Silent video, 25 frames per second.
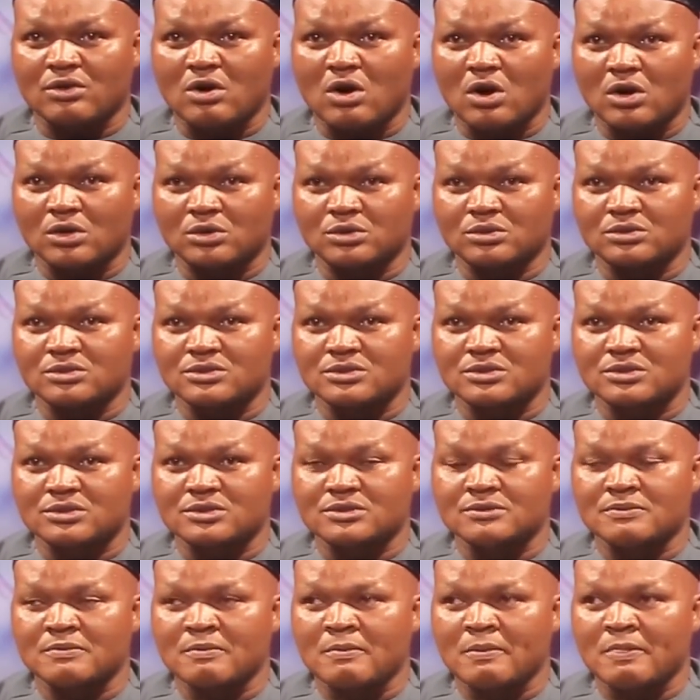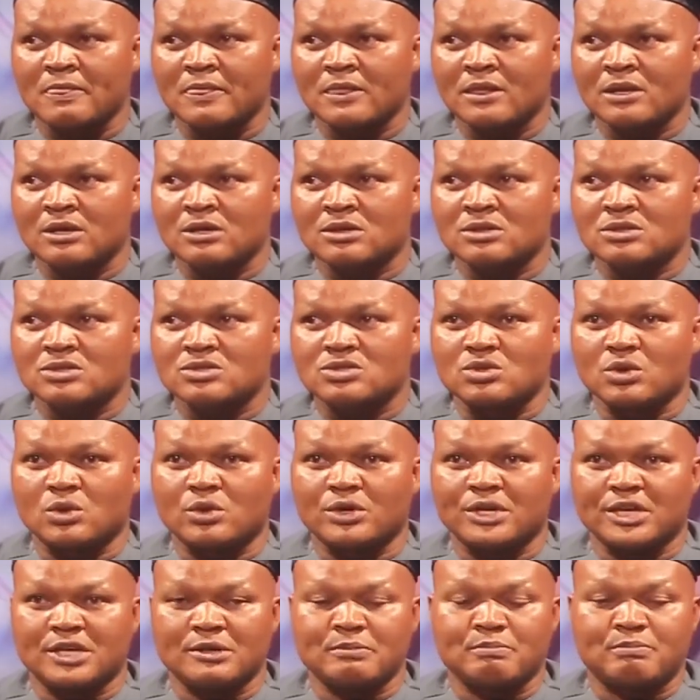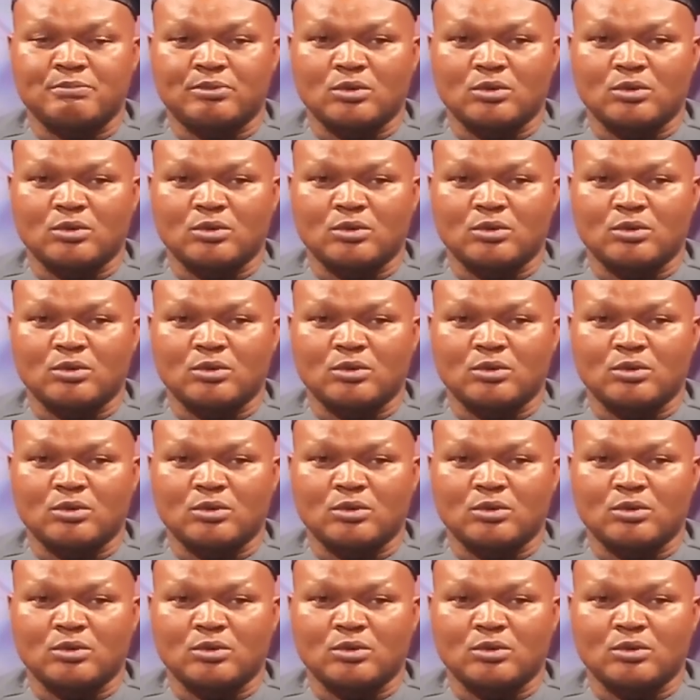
hurdles. So in